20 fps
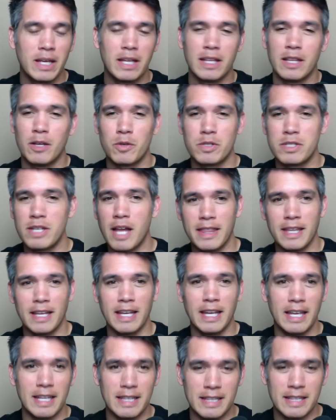There was
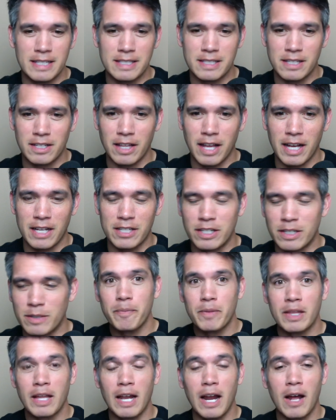nothing in this
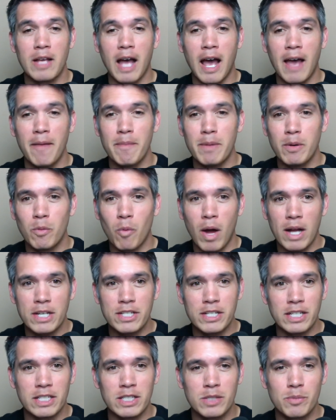collection. Then I, I've been
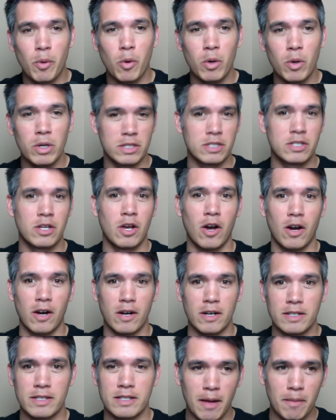watching sports
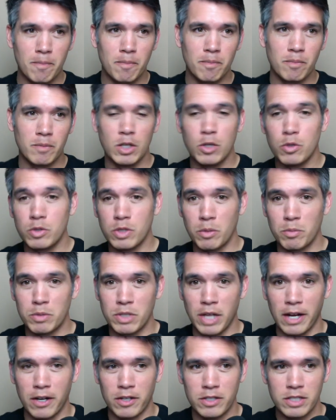cards um, YouTube
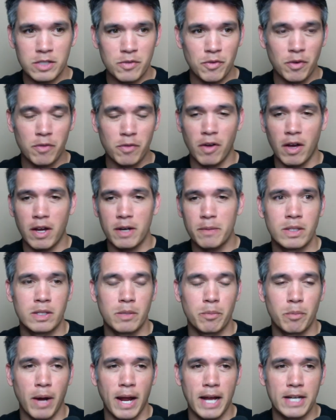channels just for fun
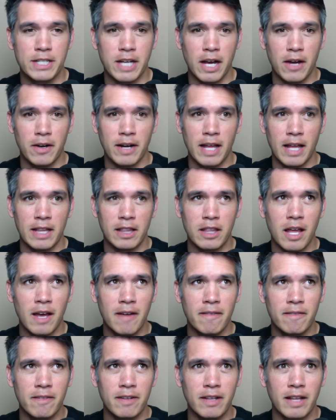to branch out. And I
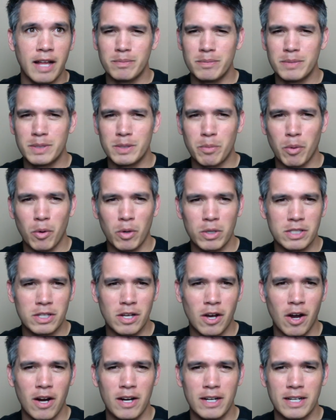love like sports
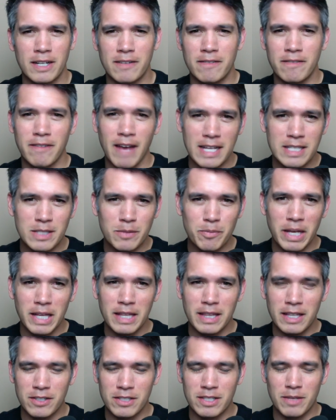card
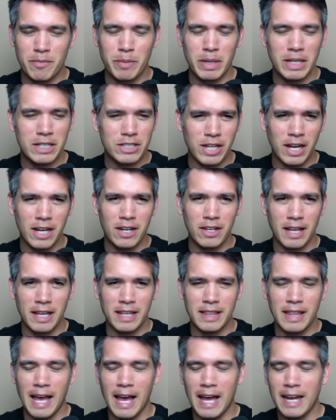investment. There's a big channel
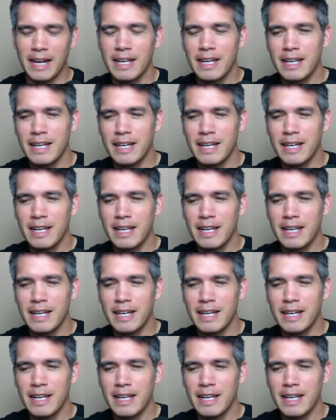like that.